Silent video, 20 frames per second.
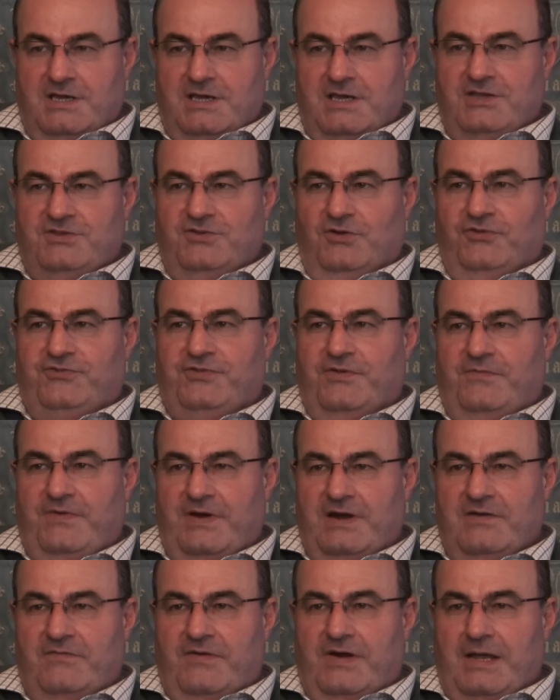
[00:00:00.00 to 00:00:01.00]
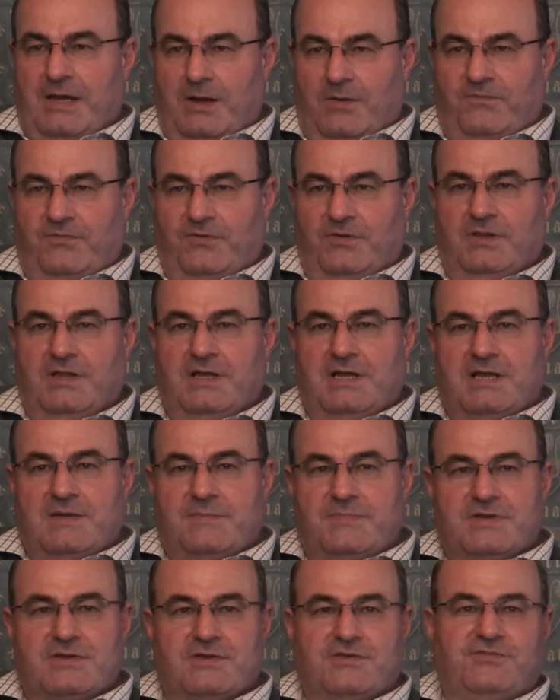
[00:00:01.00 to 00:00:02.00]
is also very, very helpful
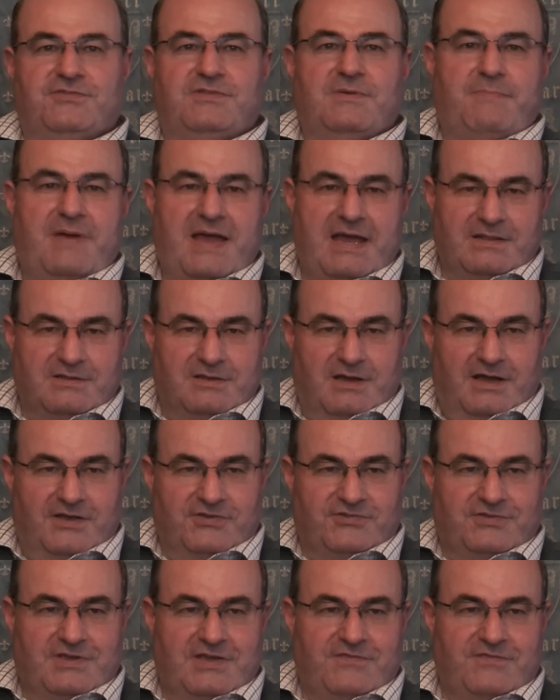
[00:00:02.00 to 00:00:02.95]
because the bad guys,